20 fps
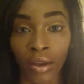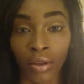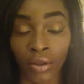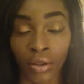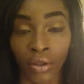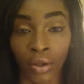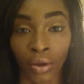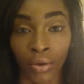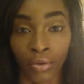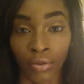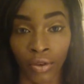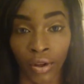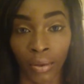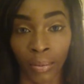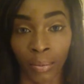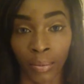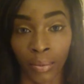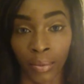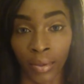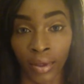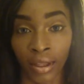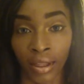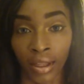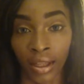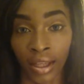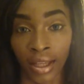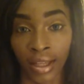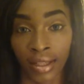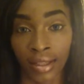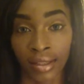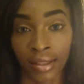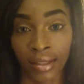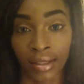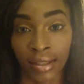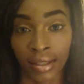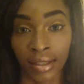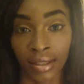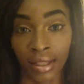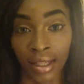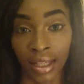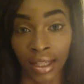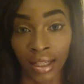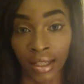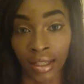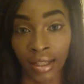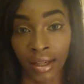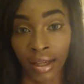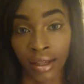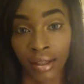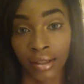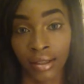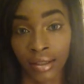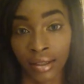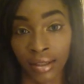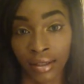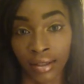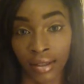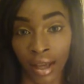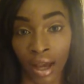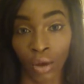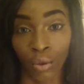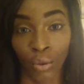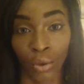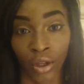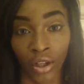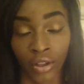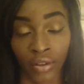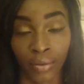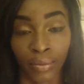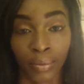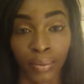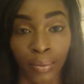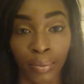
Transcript: you know from his knee downward